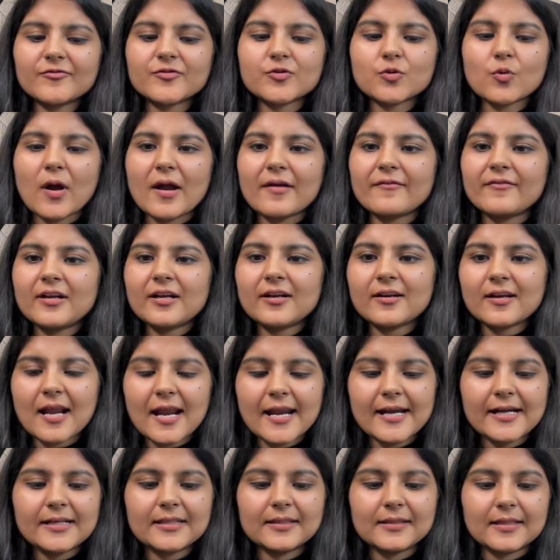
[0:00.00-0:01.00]
So I will
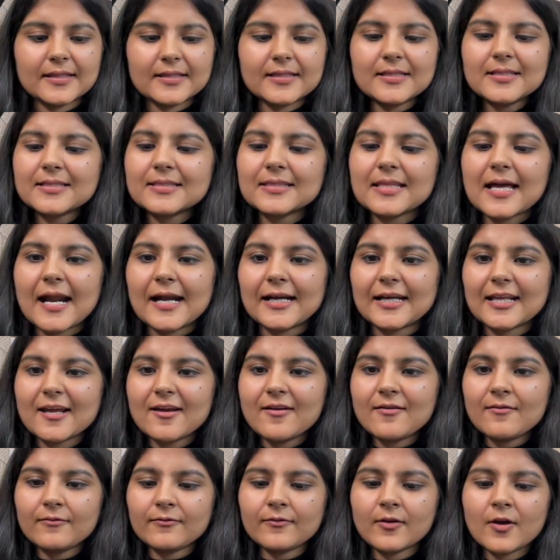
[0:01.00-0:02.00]
write this, that
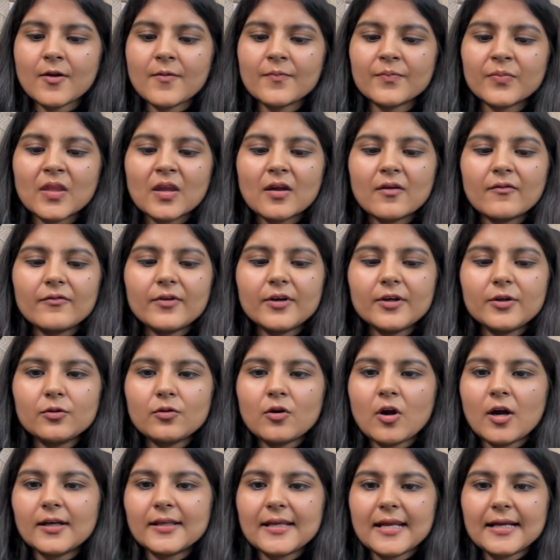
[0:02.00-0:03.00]
if we do
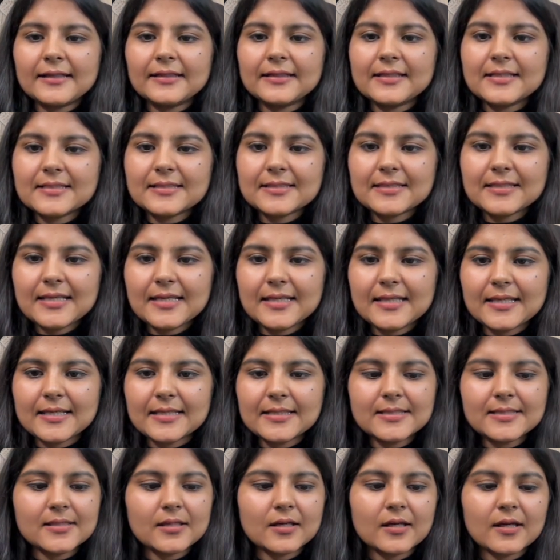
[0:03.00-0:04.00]
not get this
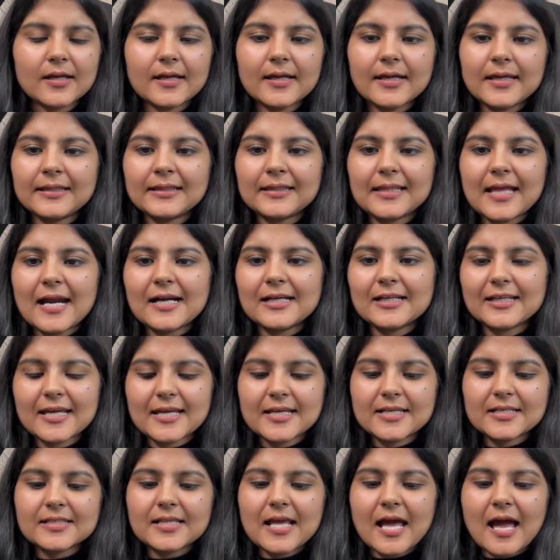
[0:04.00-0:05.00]
series, in that
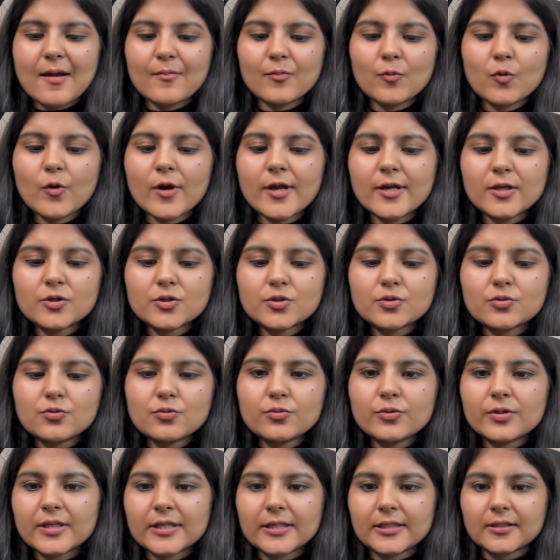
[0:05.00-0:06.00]
case, I'm going
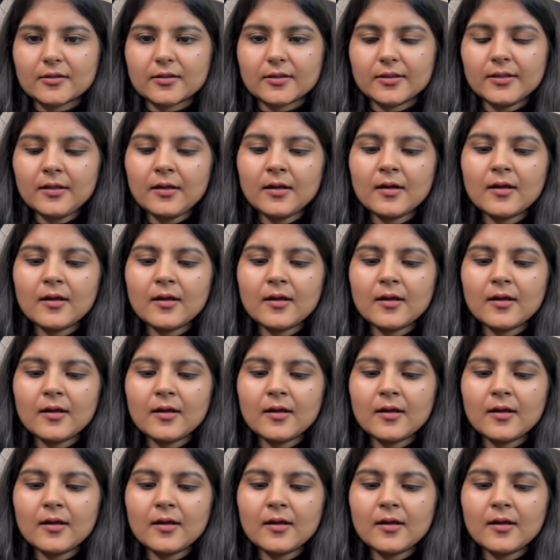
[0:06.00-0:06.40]
to return